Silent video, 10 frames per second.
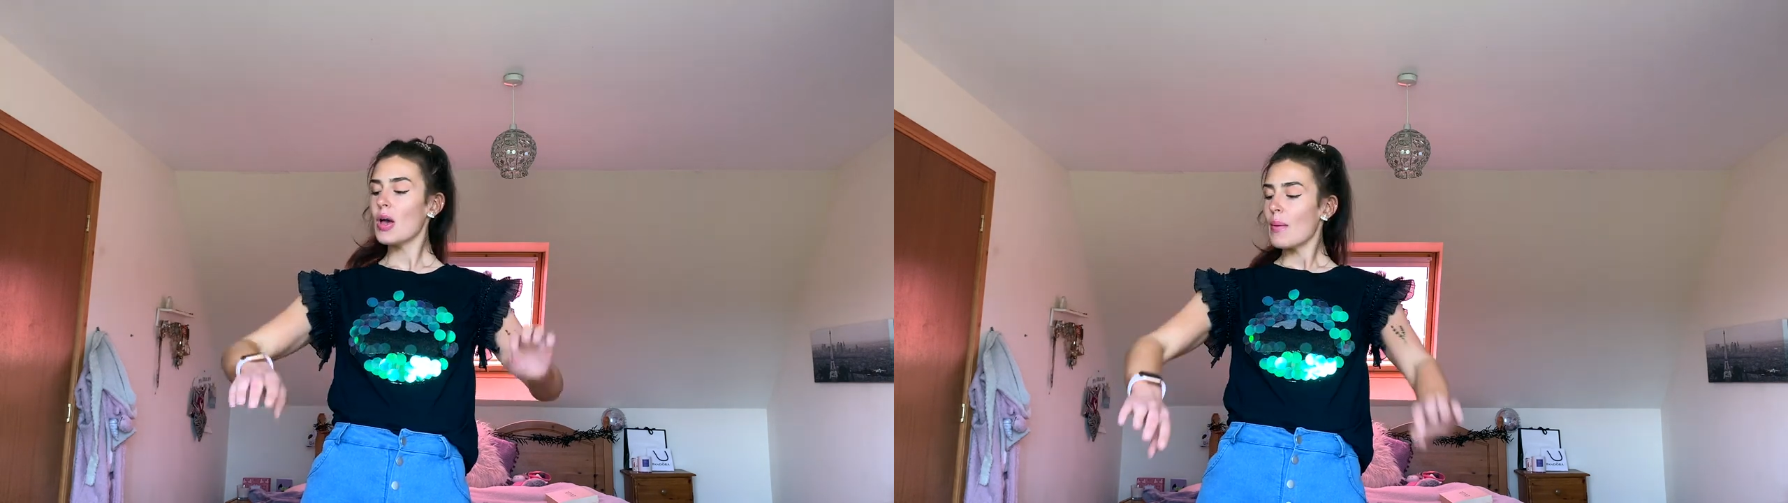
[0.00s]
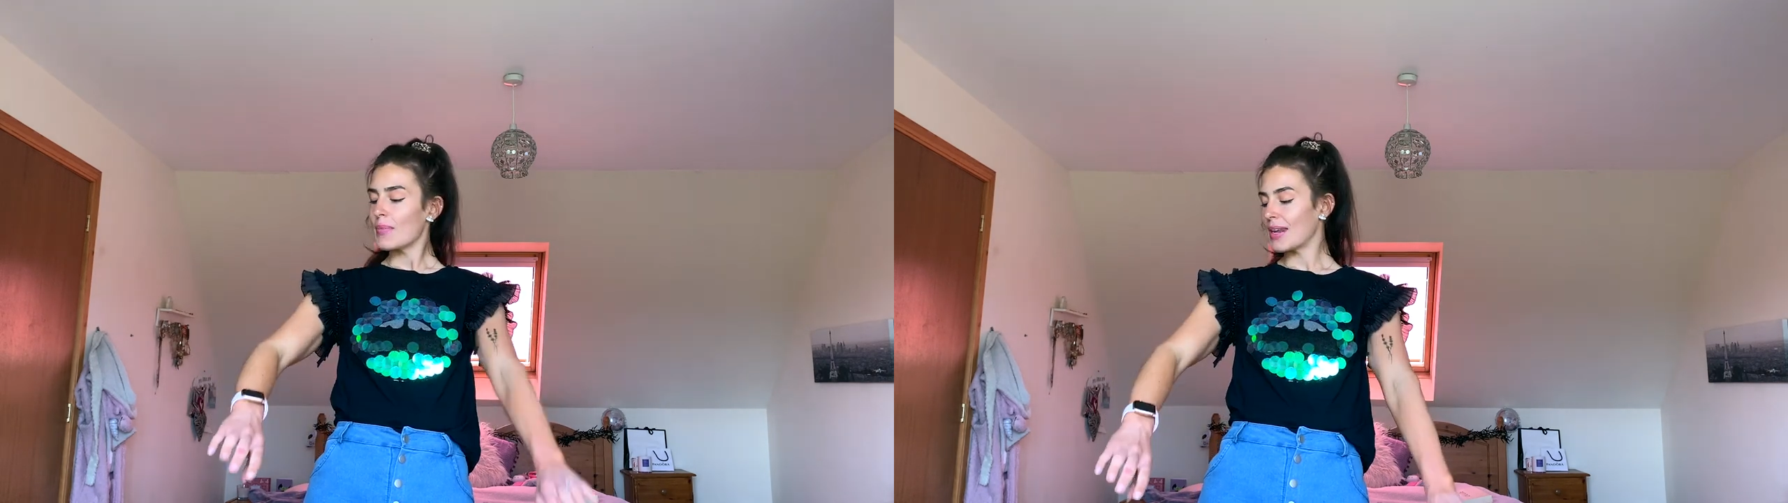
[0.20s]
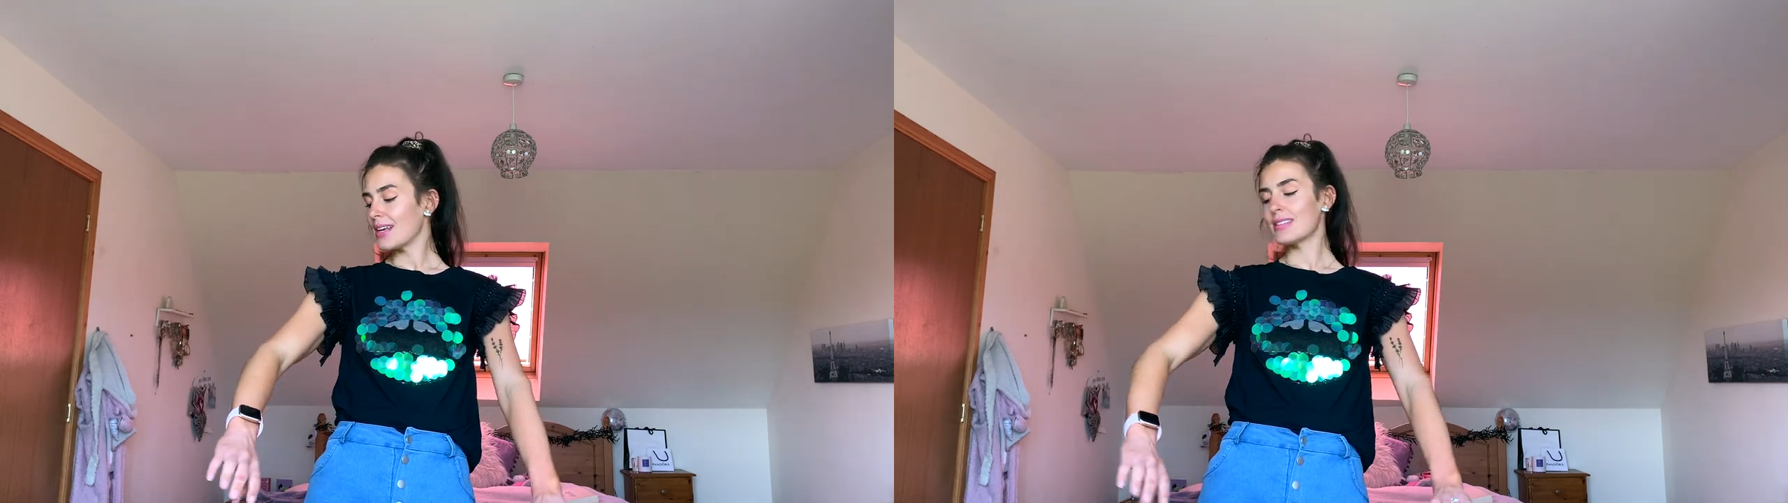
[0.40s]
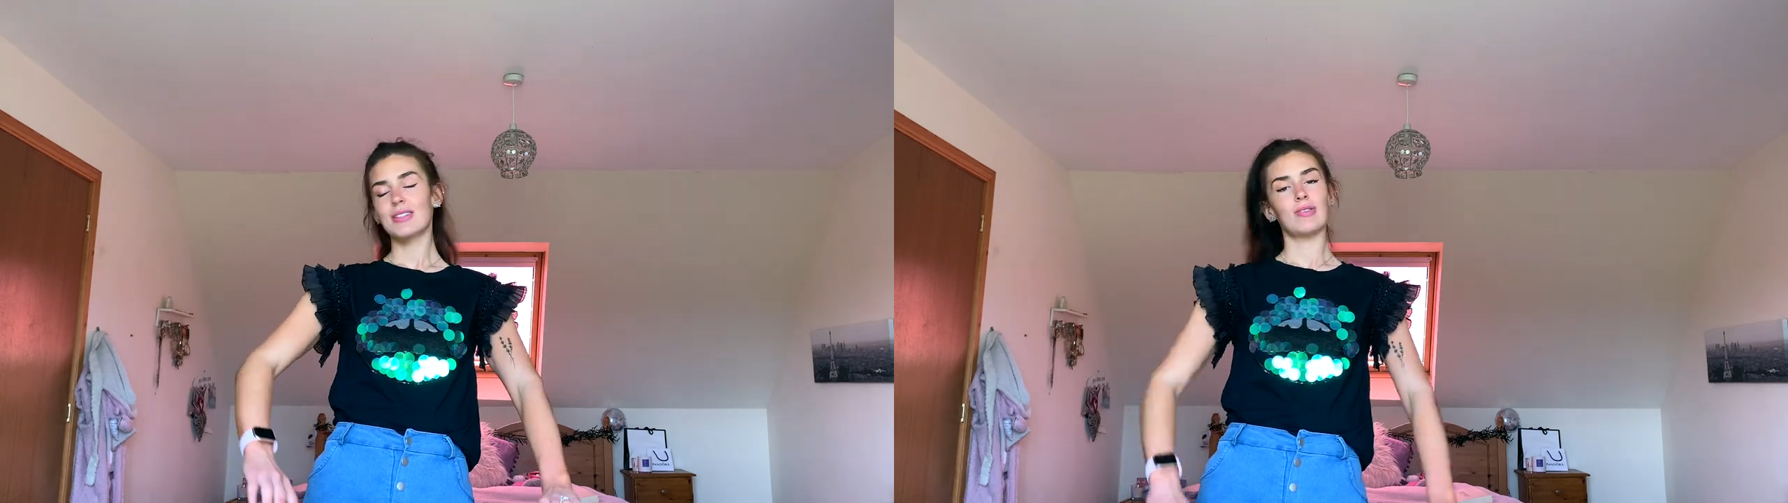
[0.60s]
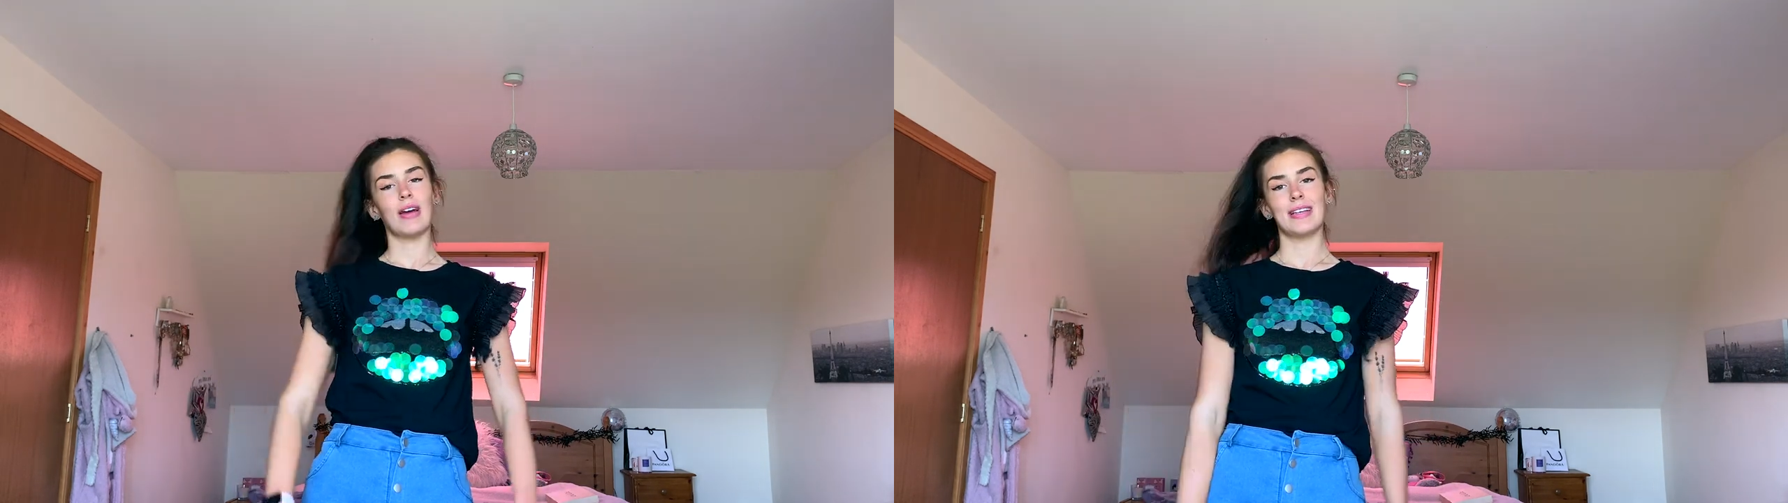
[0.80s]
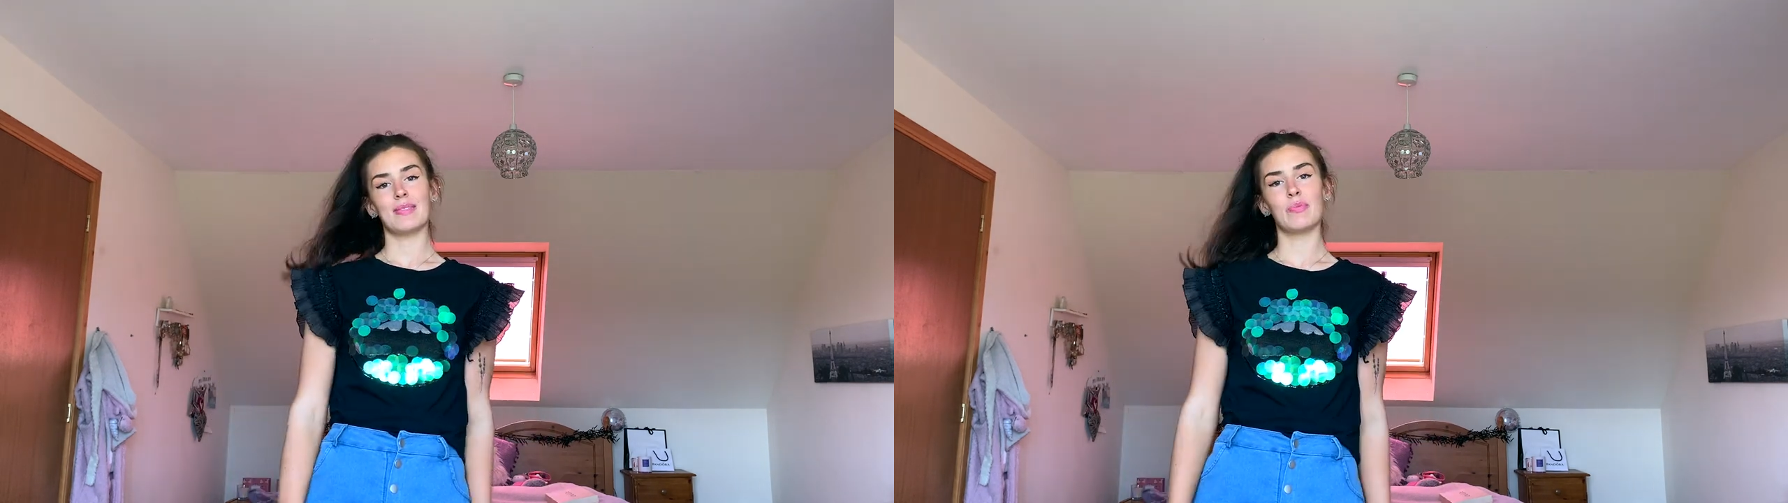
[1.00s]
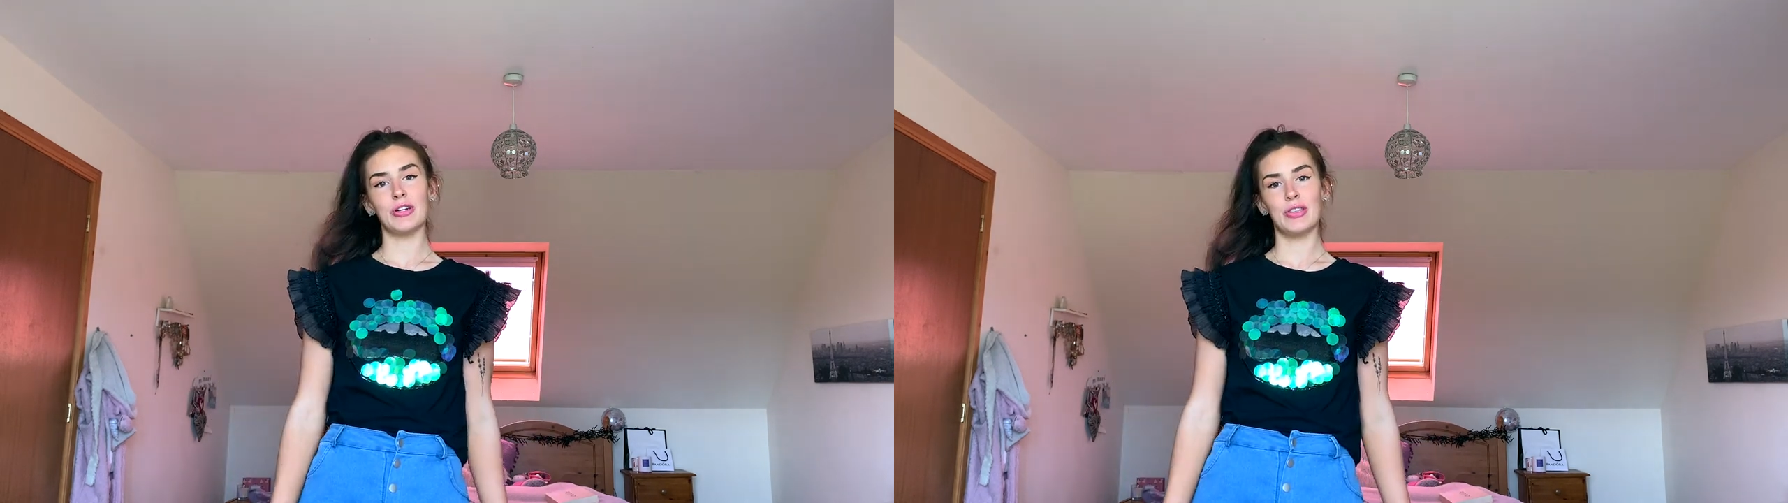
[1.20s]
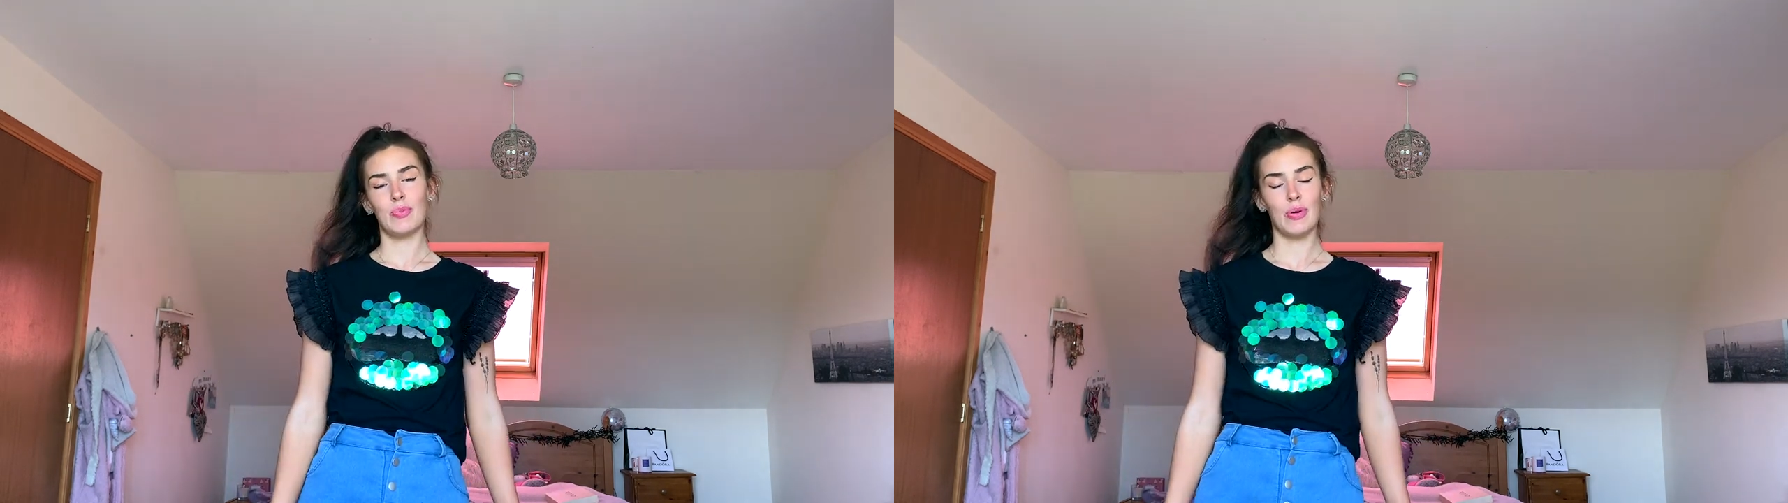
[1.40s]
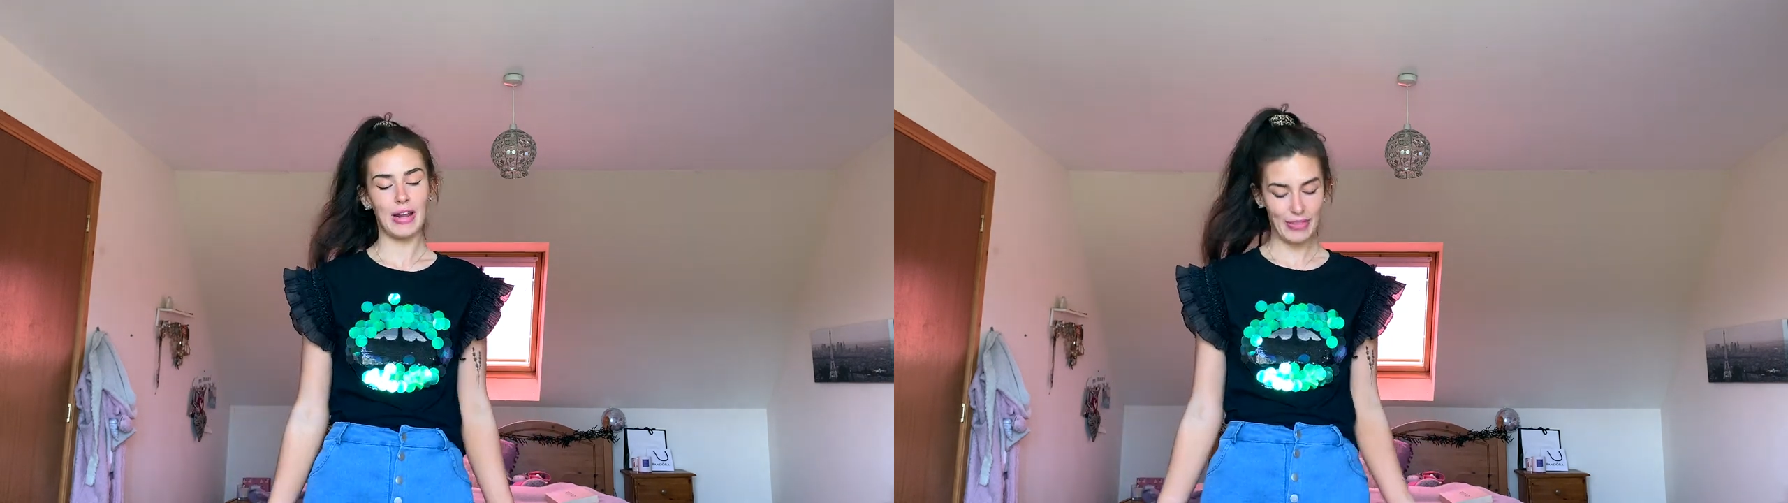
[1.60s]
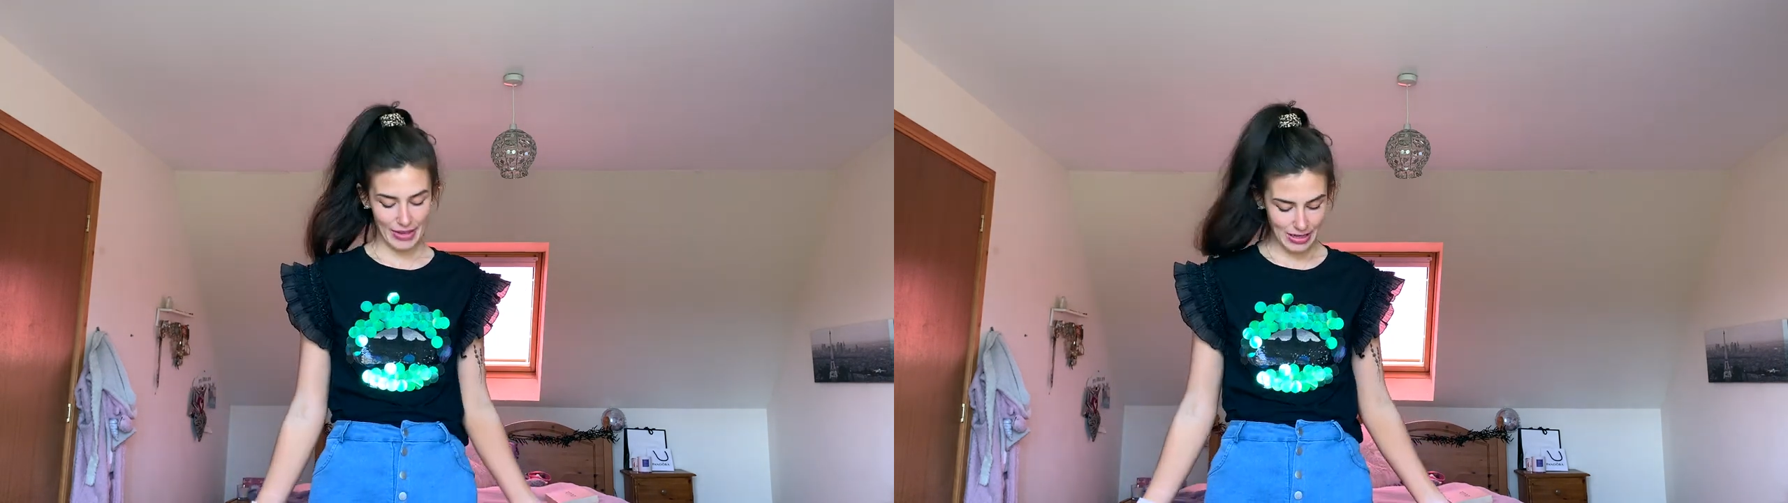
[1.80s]
but it is still nice and breathable, and
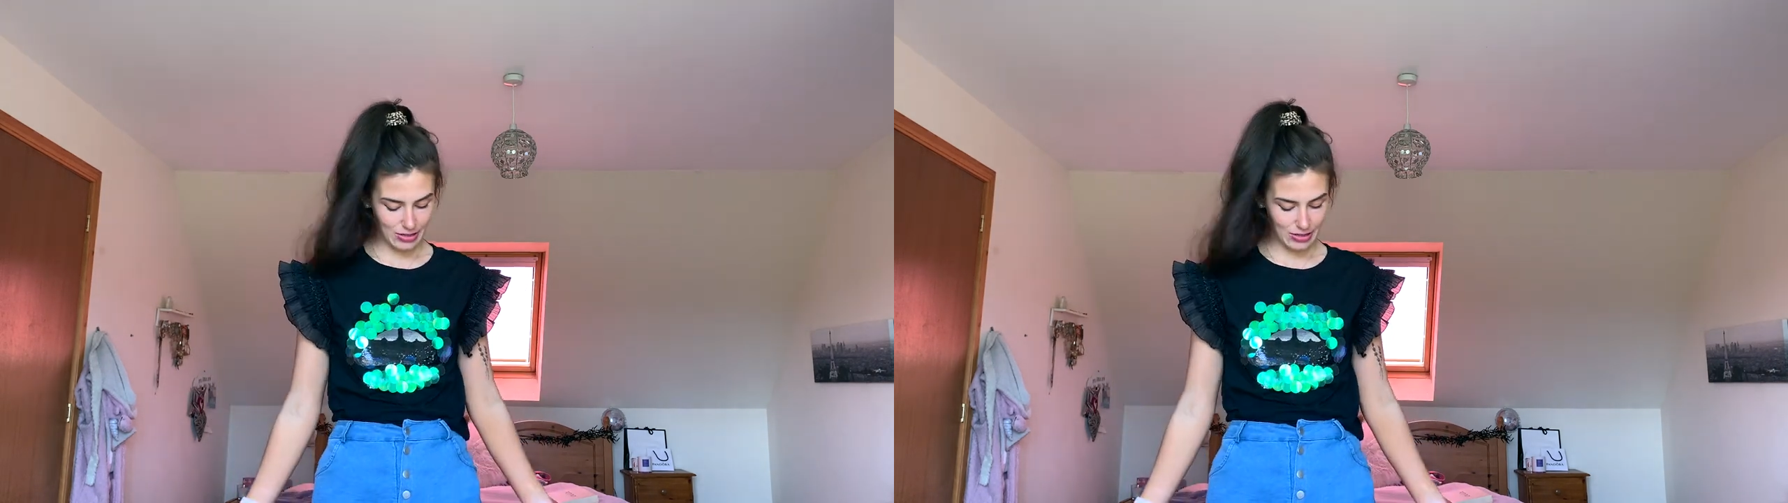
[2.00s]
I think it